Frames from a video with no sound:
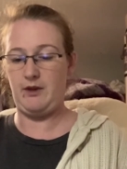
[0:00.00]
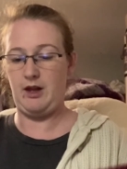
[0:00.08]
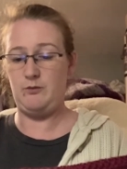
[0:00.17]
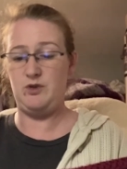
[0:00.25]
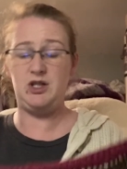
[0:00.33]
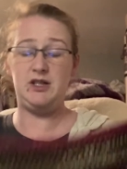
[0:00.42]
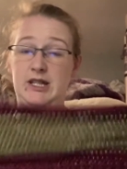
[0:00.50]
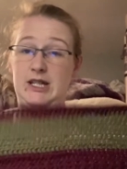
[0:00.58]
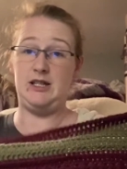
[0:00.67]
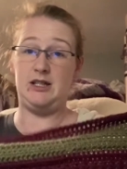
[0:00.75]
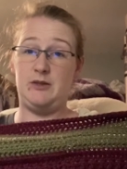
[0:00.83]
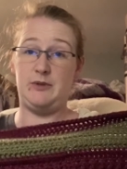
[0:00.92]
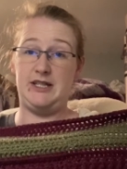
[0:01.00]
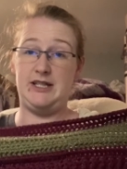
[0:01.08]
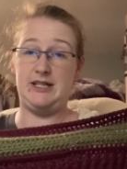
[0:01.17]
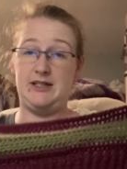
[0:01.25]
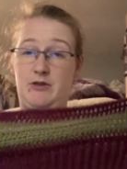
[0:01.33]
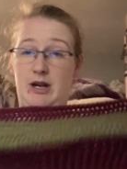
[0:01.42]
which is the easiest way to
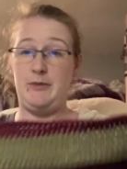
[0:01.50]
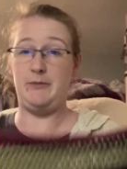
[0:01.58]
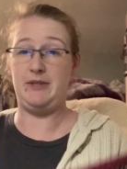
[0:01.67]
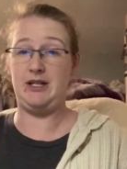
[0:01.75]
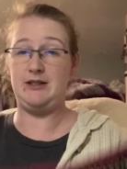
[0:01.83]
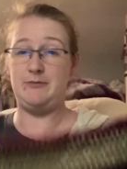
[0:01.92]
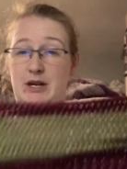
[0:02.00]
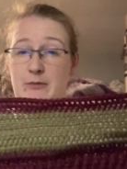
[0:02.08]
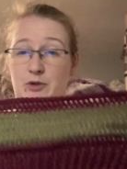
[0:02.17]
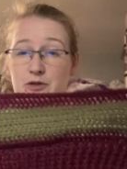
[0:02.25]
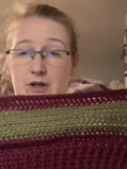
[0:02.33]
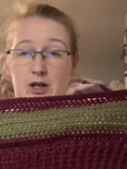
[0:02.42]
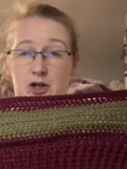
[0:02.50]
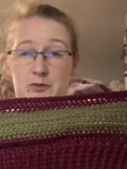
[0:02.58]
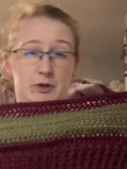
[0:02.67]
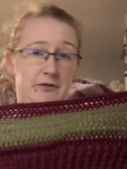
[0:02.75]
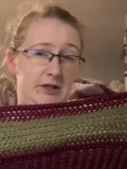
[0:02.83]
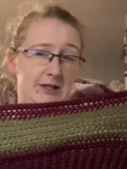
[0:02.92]
describe him he is my mother-in-law's
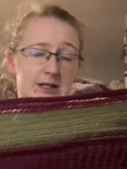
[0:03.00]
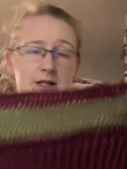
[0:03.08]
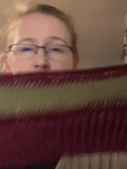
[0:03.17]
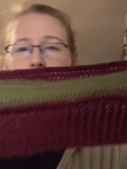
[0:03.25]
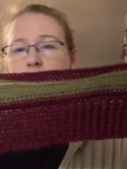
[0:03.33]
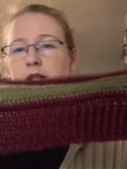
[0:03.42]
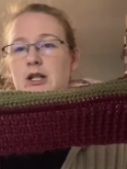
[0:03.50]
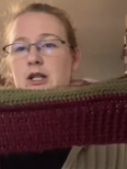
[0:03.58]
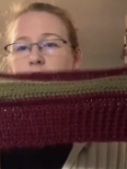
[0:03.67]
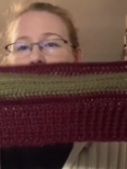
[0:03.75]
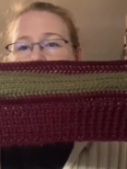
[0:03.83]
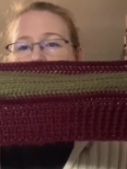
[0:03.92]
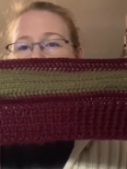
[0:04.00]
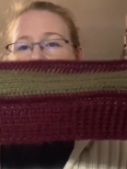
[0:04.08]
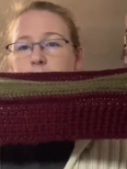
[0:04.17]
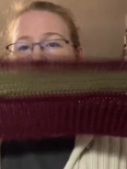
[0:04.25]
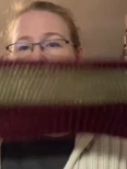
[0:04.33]
boyfriend so i've been